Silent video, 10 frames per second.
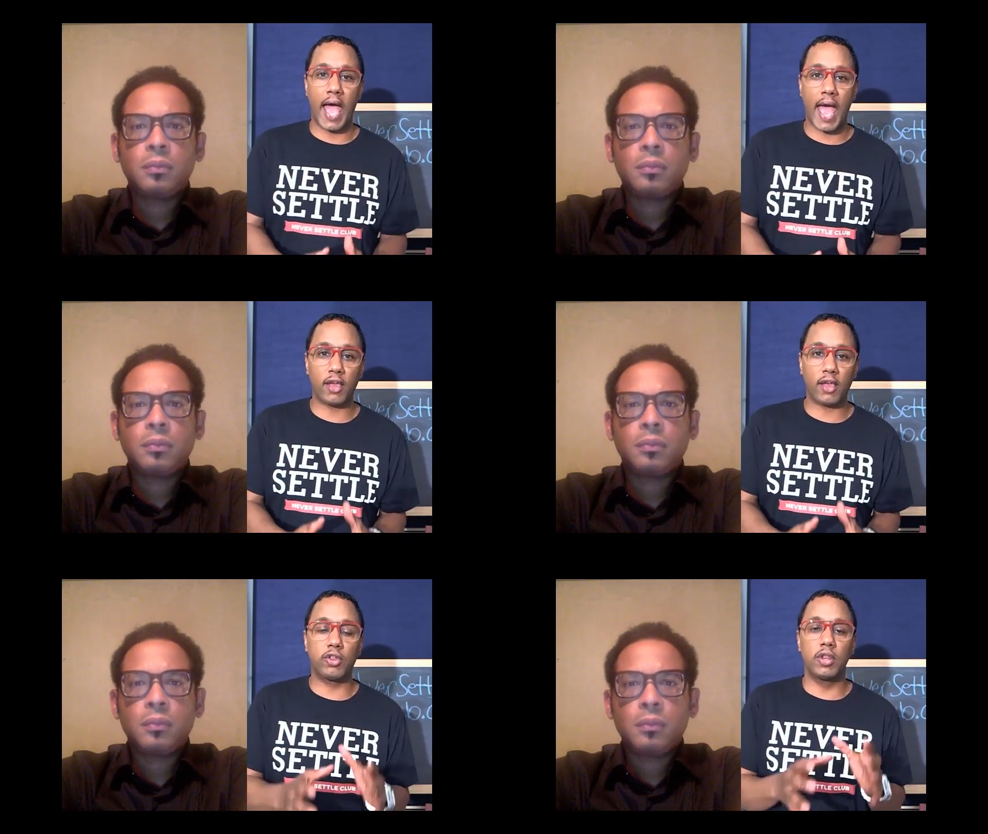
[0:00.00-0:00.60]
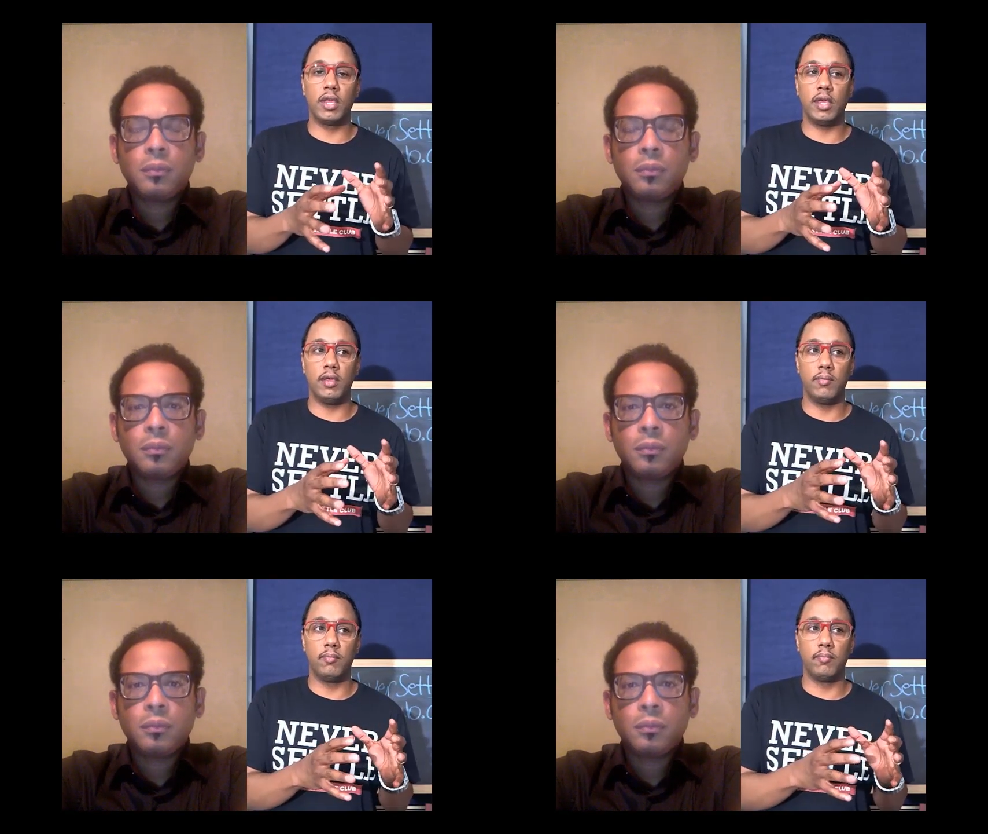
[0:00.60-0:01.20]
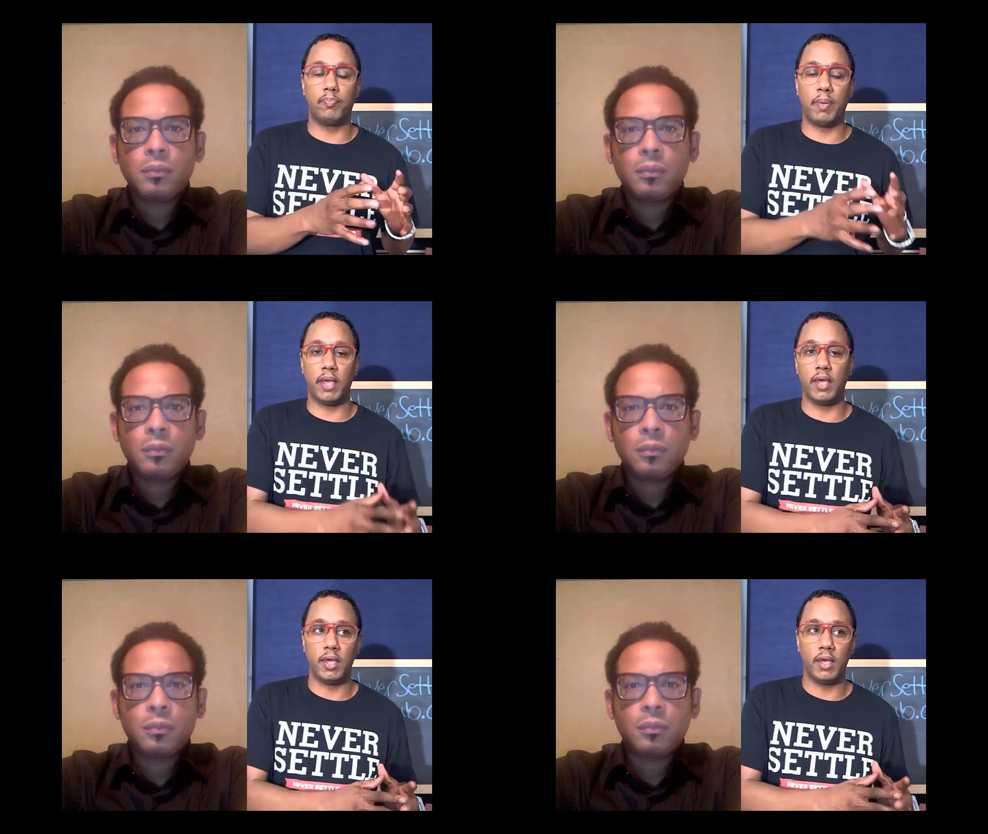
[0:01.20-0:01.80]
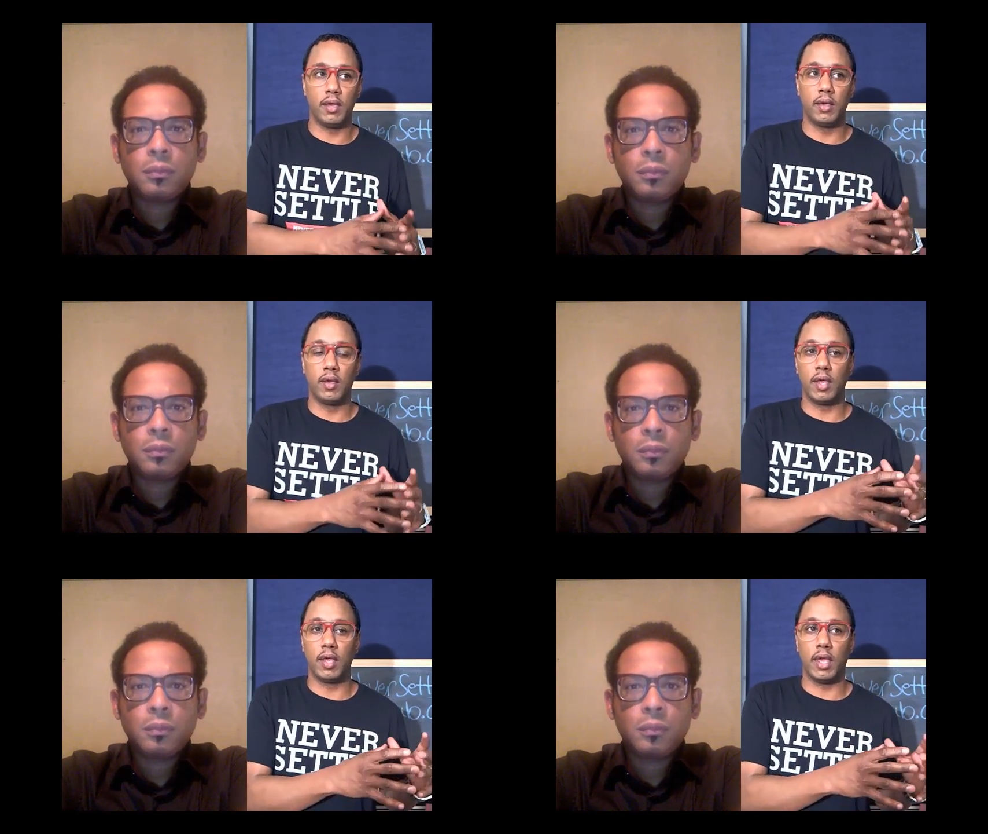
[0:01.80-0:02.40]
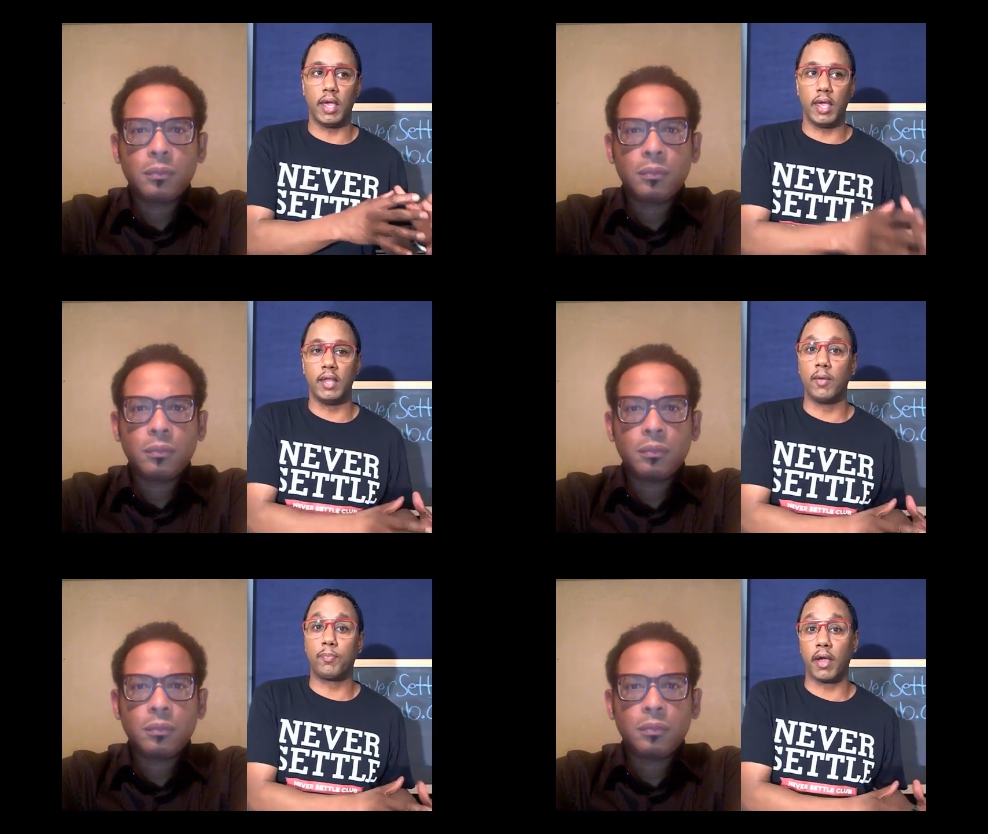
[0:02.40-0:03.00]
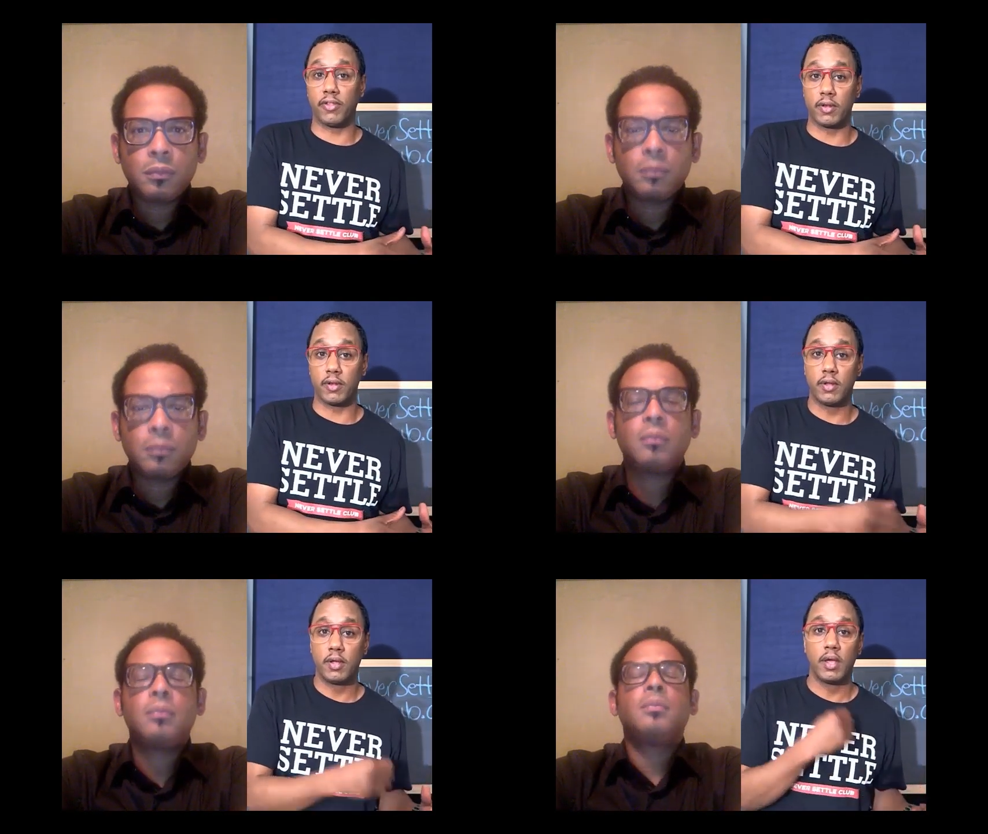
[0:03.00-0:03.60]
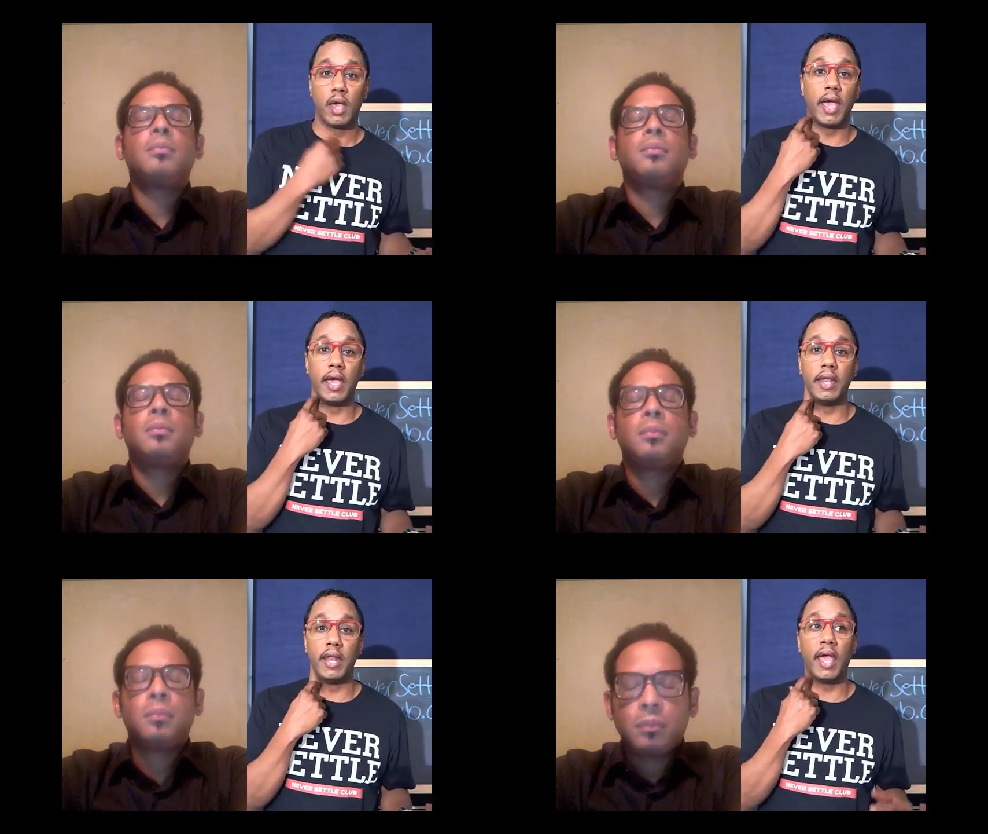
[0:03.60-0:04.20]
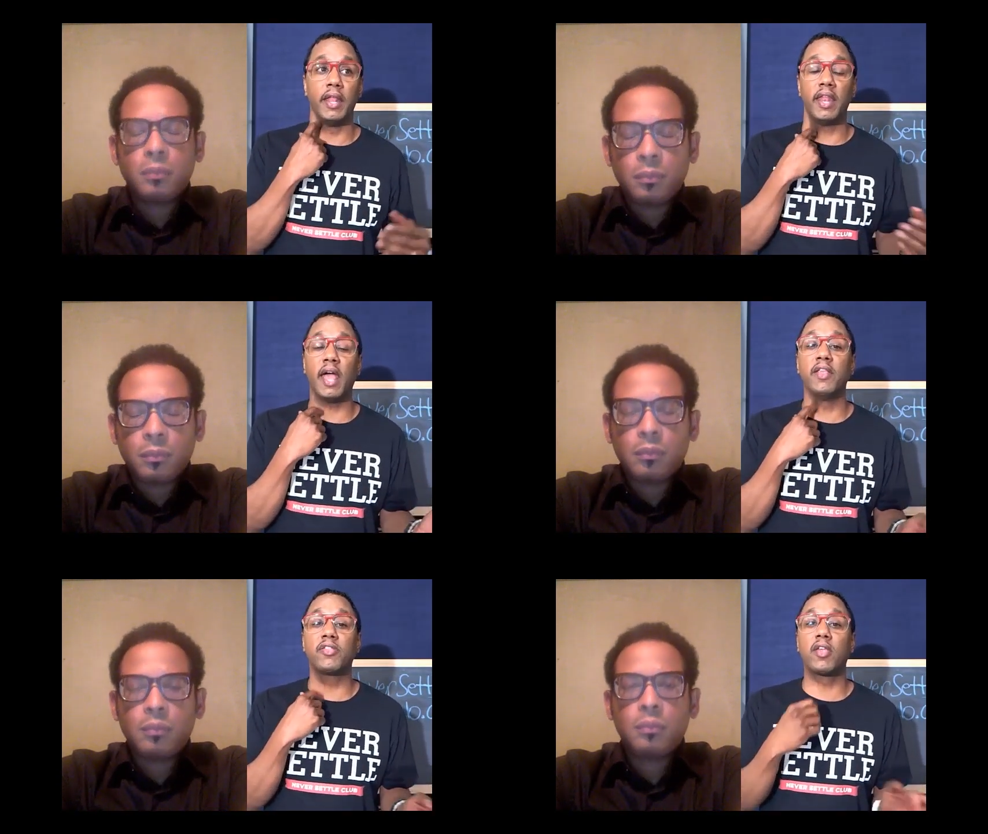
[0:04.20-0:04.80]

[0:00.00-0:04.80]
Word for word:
Speaker 1: you can actually be in the present. And and